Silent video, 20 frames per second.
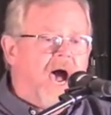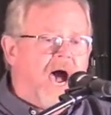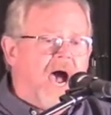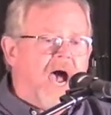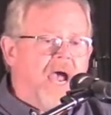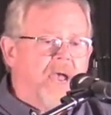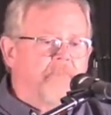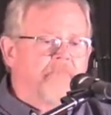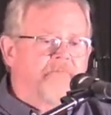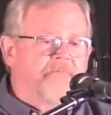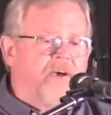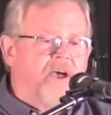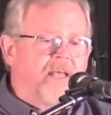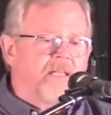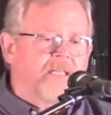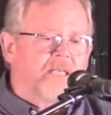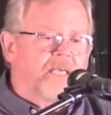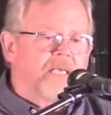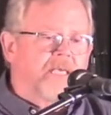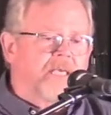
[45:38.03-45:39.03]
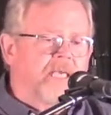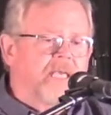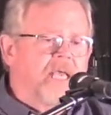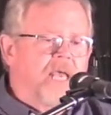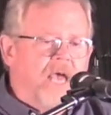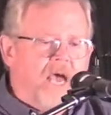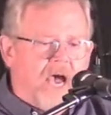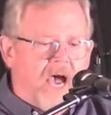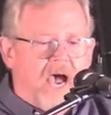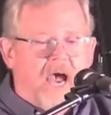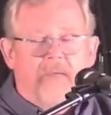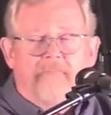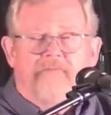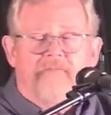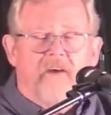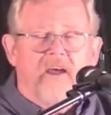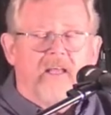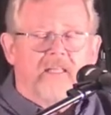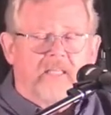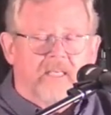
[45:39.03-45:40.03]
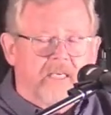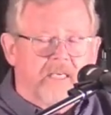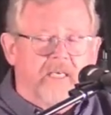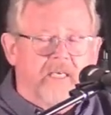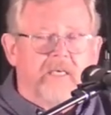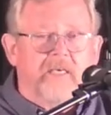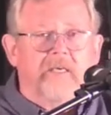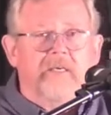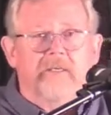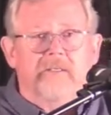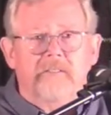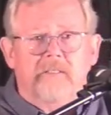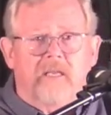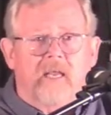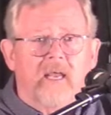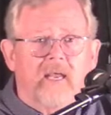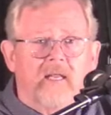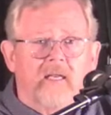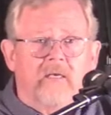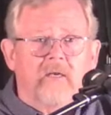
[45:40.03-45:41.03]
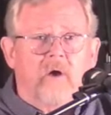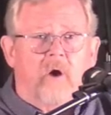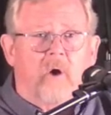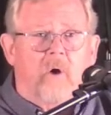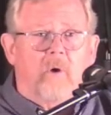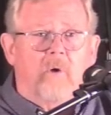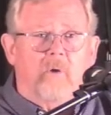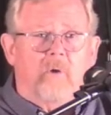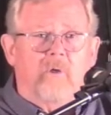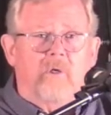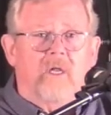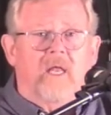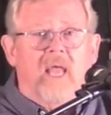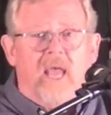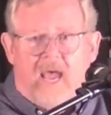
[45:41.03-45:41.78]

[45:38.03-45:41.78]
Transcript: I'm finally, I'm finally healed and whole.